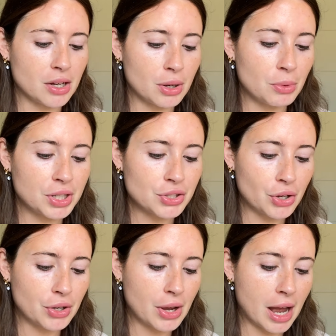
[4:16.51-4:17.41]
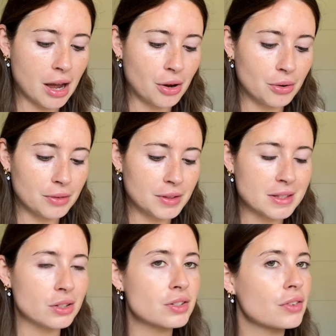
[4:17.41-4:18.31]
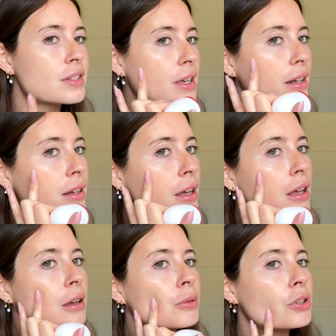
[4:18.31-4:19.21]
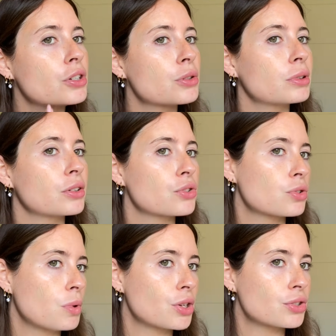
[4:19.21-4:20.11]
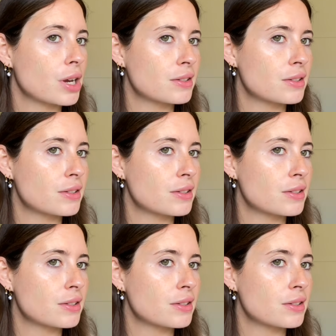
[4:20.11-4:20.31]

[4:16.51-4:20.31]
I wanna show you how this looks on the skin. I'm gonna do a little swatch.